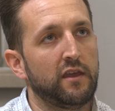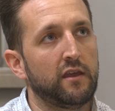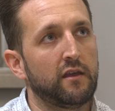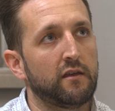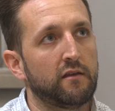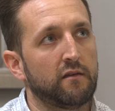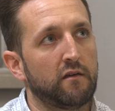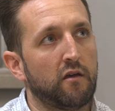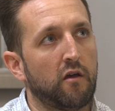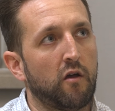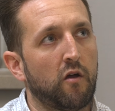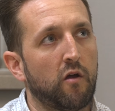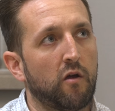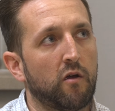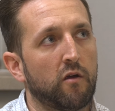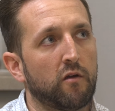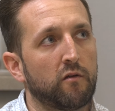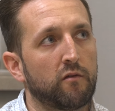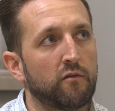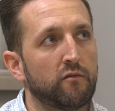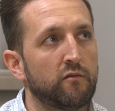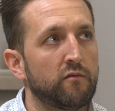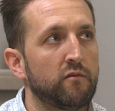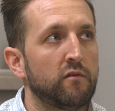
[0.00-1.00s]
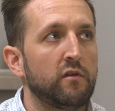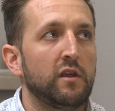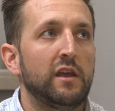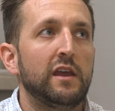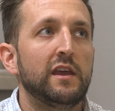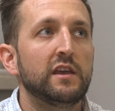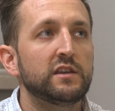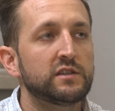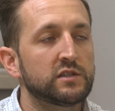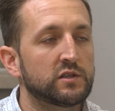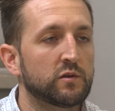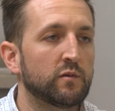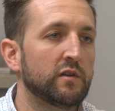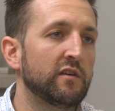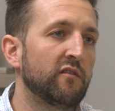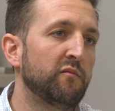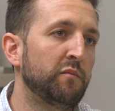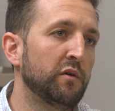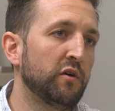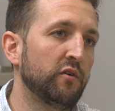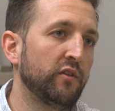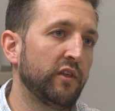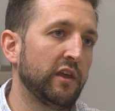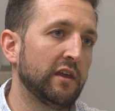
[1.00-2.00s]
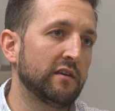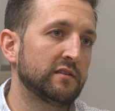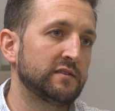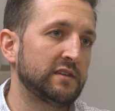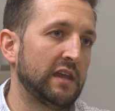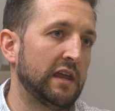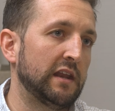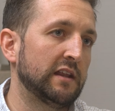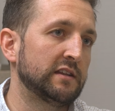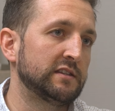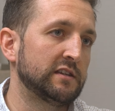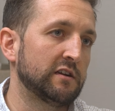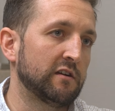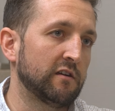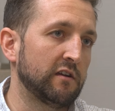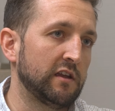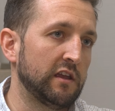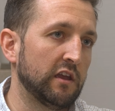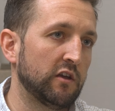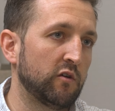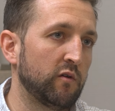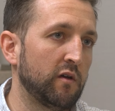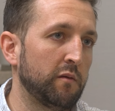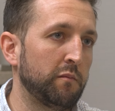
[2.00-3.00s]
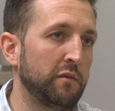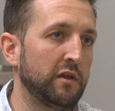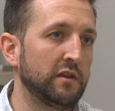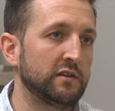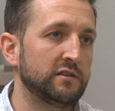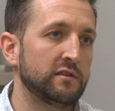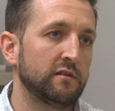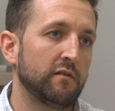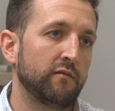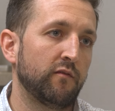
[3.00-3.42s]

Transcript: think our history of building sanitary equipment